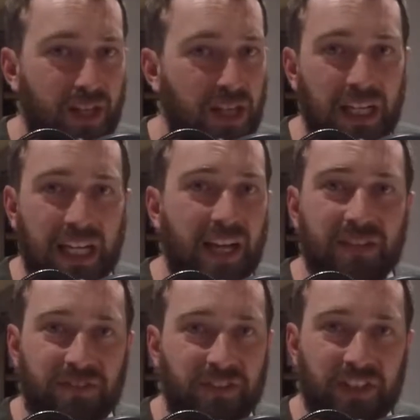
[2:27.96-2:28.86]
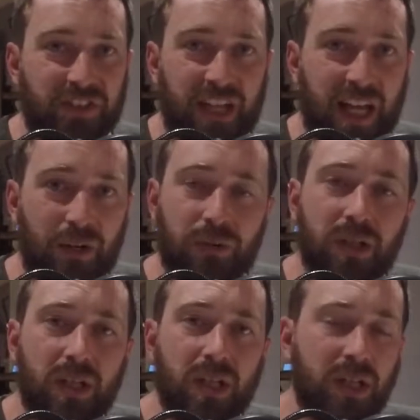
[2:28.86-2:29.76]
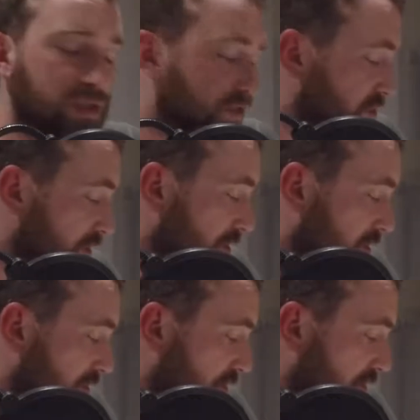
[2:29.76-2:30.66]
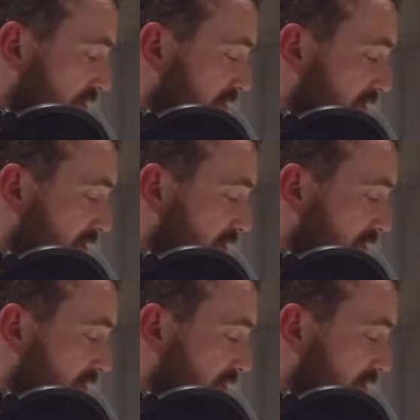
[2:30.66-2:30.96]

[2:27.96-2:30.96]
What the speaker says: I can't figure it out. So